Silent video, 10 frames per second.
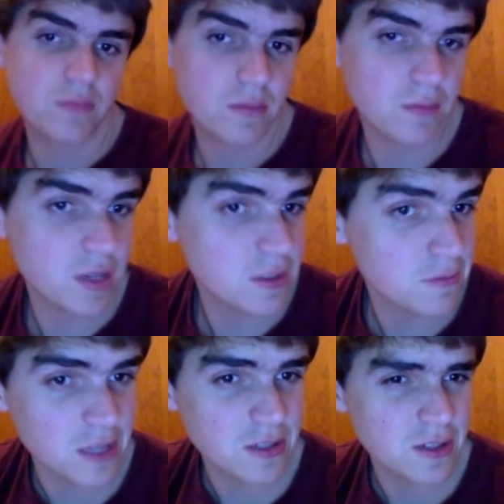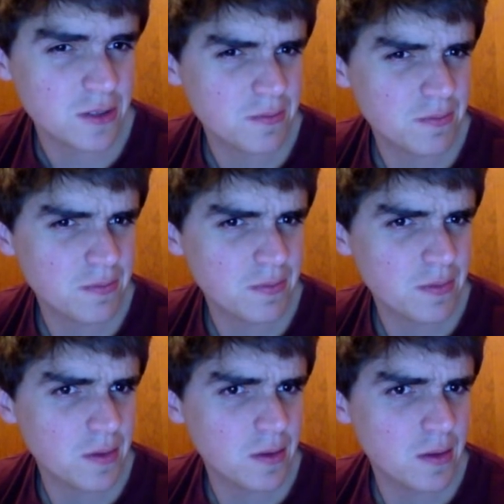Make some sense?
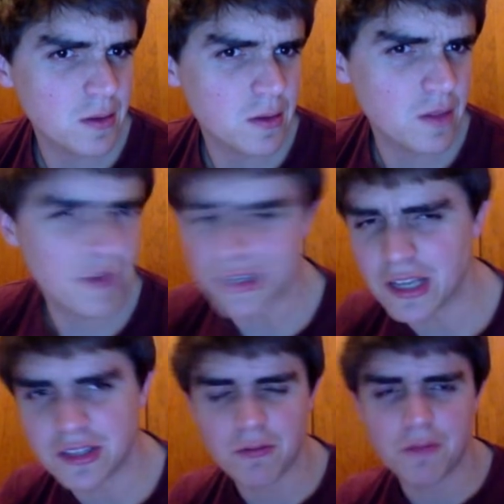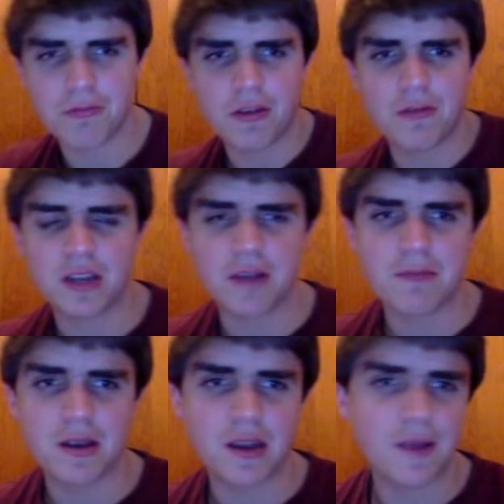If it doesn't, we'll play with it on
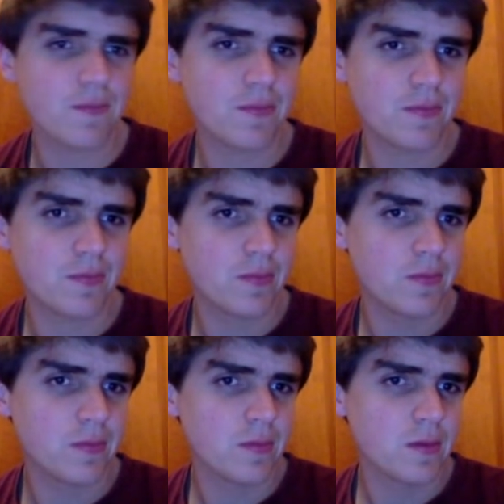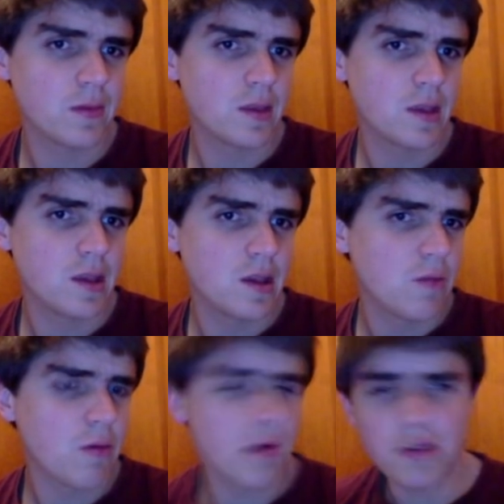Monday.
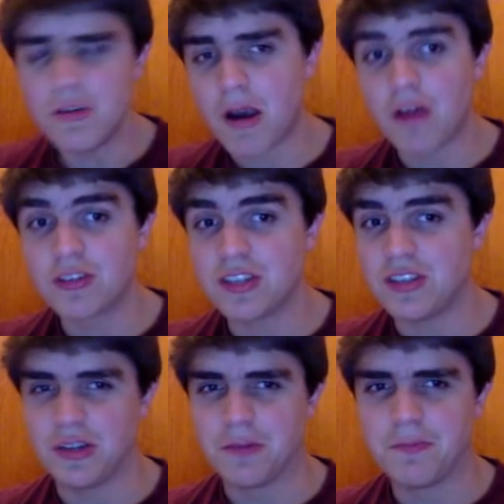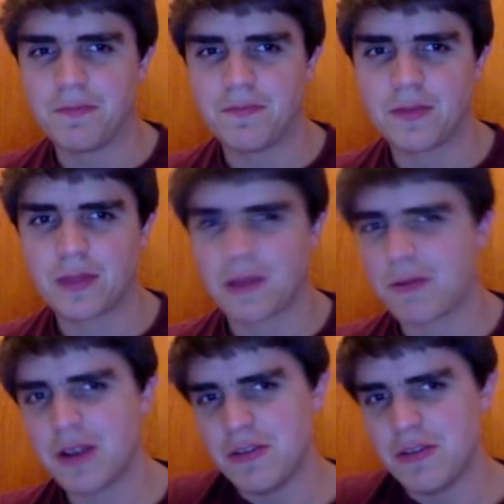What we're going to do tomorrow is easier. What we're going to do